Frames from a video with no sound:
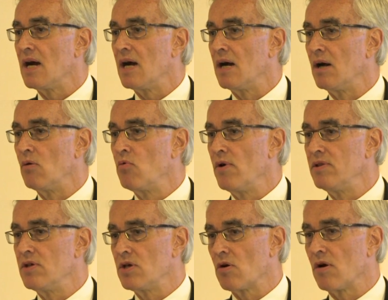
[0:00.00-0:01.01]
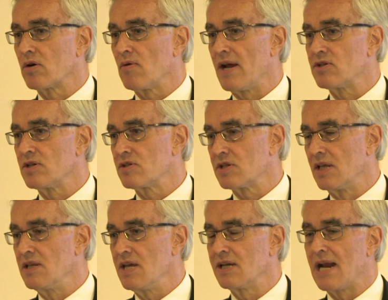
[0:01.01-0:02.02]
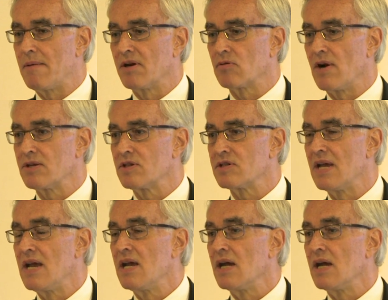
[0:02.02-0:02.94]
with the euro crisis and the economic crisis,